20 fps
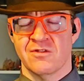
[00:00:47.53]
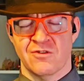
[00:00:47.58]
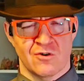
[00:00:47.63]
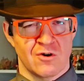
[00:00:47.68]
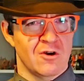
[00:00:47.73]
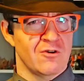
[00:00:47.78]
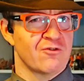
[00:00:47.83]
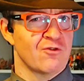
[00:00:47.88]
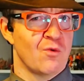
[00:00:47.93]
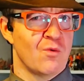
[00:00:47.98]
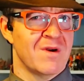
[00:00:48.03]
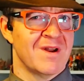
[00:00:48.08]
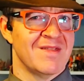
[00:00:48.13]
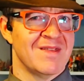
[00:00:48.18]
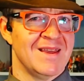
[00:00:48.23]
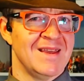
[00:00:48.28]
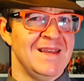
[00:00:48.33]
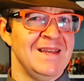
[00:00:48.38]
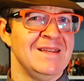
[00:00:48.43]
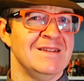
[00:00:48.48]
They're also one of
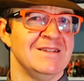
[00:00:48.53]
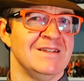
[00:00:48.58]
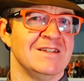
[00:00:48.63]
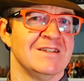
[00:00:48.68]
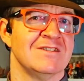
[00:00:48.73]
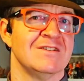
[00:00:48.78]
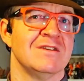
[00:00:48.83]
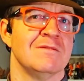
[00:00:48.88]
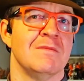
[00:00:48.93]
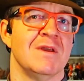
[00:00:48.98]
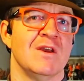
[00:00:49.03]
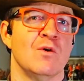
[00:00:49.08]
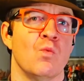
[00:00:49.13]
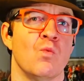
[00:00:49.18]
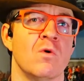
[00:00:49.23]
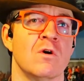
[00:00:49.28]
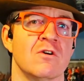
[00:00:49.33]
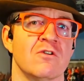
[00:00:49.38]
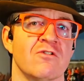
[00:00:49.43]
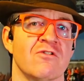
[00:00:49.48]
the easiest to
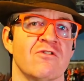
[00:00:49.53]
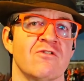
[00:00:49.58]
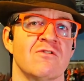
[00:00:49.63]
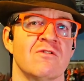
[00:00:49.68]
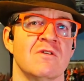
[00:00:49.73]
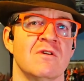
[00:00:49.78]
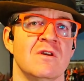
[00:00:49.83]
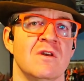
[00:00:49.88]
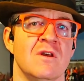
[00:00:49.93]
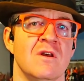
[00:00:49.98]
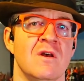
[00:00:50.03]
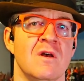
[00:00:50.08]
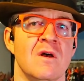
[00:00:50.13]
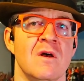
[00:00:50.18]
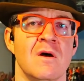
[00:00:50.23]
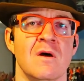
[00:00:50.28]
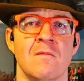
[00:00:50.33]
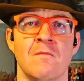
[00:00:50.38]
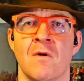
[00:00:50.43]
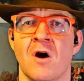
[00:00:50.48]
make worse.
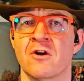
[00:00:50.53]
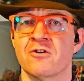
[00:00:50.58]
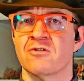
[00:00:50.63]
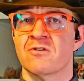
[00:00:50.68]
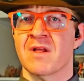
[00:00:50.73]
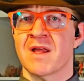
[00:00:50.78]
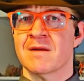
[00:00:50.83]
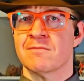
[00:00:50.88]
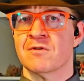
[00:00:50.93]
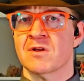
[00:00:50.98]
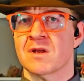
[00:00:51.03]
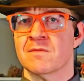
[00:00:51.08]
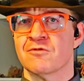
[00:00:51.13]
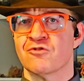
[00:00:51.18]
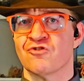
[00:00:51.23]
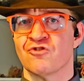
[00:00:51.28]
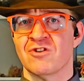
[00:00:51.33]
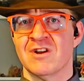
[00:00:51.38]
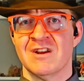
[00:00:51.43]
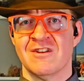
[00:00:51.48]
Modern laptop
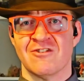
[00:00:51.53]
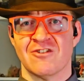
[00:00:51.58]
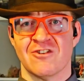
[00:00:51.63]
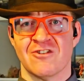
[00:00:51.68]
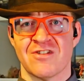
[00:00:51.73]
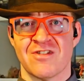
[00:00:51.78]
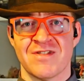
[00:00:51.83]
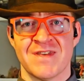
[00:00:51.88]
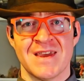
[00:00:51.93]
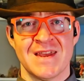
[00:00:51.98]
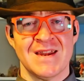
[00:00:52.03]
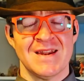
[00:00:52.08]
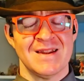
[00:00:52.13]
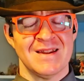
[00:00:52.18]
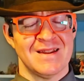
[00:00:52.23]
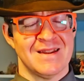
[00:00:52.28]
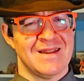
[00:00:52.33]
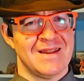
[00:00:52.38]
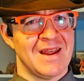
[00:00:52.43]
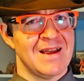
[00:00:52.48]
screens are
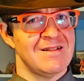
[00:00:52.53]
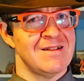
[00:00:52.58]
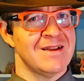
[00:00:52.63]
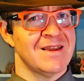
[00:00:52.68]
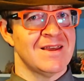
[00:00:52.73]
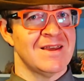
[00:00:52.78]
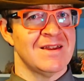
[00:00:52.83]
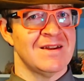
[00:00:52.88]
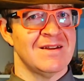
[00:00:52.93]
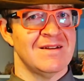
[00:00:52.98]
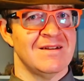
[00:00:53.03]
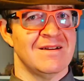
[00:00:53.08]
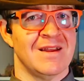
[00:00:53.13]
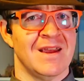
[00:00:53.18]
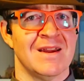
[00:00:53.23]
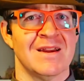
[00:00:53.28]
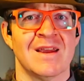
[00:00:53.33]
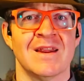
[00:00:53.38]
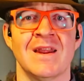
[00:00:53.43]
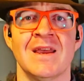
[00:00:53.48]
thin, delicate,
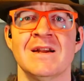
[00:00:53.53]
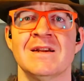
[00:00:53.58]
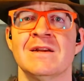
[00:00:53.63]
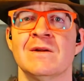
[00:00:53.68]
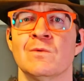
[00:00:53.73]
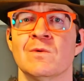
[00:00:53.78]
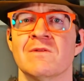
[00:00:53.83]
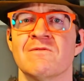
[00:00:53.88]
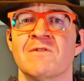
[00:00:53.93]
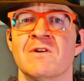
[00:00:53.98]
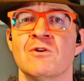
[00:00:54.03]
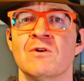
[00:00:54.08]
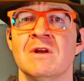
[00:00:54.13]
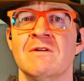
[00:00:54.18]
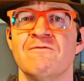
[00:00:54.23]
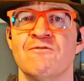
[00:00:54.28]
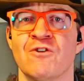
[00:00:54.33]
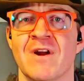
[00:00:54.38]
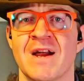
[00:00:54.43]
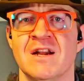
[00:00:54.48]
and connected with
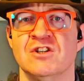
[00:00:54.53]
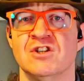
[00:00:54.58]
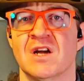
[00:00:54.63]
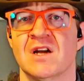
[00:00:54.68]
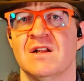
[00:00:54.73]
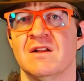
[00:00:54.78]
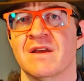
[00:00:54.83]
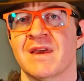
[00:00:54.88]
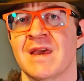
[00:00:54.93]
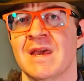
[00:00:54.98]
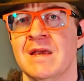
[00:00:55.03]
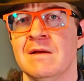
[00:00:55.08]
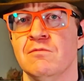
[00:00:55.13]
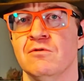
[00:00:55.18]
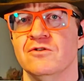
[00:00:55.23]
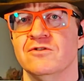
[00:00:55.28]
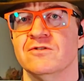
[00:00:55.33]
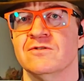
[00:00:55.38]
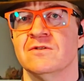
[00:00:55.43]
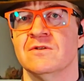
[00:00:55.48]
very fragile
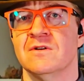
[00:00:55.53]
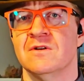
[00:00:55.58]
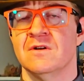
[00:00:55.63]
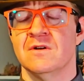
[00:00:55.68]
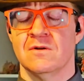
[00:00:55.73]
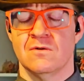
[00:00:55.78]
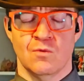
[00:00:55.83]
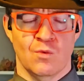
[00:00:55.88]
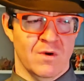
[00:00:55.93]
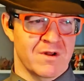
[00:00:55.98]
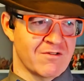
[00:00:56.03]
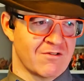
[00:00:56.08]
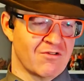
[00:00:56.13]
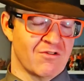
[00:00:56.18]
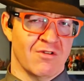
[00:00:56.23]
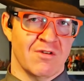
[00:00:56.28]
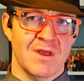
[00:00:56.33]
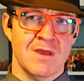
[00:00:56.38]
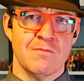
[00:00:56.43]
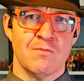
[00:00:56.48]
cables. One
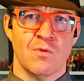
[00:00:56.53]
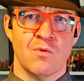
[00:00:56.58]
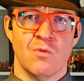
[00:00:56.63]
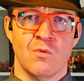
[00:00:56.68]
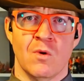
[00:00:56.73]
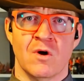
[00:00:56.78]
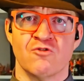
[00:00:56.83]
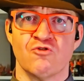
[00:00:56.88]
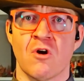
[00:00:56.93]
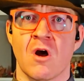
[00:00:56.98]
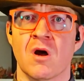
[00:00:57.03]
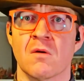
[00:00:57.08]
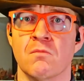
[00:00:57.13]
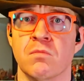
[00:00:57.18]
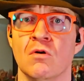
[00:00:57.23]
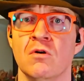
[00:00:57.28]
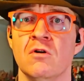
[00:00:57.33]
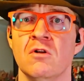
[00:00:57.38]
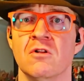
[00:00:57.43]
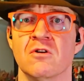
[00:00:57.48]
slip, one
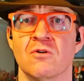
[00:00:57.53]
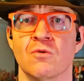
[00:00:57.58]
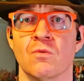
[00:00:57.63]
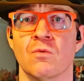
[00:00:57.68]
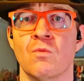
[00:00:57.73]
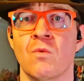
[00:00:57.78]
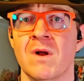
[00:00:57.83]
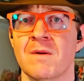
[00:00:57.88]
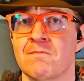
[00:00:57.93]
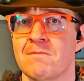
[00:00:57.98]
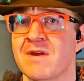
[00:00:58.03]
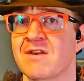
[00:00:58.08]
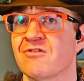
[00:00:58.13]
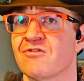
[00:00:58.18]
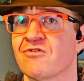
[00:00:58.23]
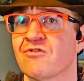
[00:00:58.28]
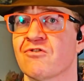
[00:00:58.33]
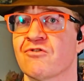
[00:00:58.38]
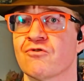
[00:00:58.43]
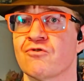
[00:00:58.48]
wrong pull, or one
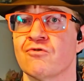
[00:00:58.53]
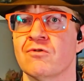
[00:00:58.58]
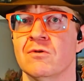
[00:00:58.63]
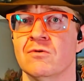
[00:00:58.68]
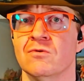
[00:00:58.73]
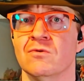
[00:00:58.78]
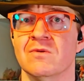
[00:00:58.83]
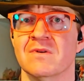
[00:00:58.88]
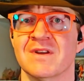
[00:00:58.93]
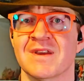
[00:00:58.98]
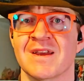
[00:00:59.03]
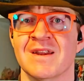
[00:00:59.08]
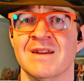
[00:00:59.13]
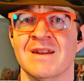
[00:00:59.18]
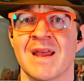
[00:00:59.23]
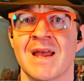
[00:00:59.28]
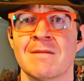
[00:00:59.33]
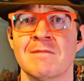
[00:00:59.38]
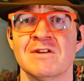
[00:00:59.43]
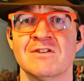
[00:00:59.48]
missed screw
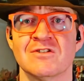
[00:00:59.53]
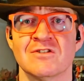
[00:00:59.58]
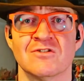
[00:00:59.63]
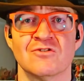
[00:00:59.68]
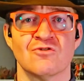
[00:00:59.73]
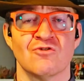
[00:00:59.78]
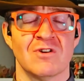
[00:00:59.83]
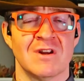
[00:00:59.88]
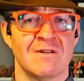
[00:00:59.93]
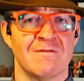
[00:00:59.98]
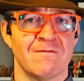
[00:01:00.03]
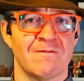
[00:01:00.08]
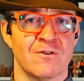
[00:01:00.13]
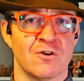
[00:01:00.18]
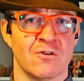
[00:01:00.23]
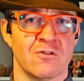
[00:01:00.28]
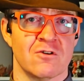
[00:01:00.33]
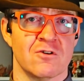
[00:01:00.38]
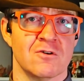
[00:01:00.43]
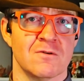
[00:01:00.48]
can damage the screen
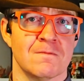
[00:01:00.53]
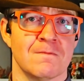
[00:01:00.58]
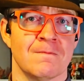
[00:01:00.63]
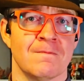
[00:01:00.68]
further.